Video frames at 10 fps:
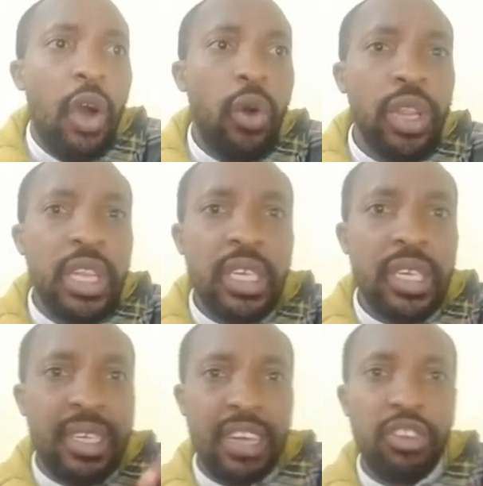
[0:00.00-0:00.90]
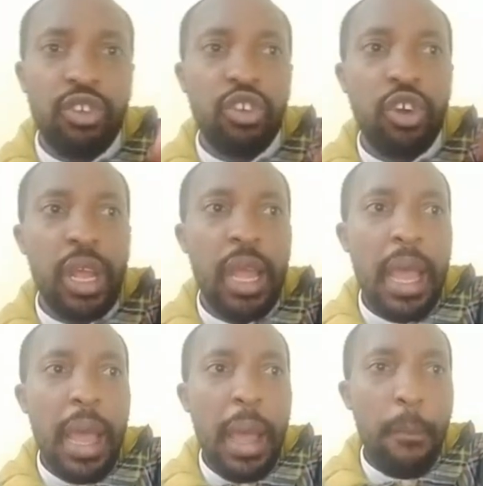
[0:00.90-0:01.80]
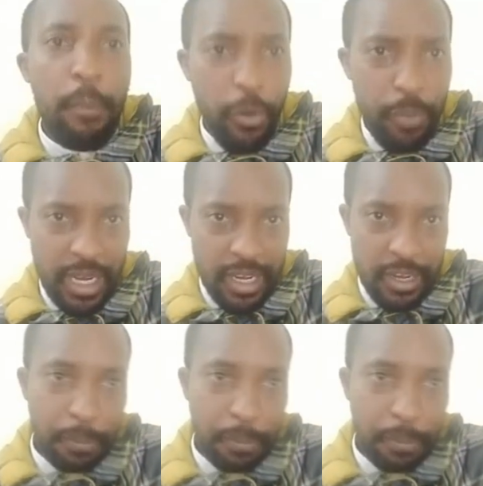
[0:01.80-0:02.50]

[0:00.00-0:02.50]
on this statutory probate.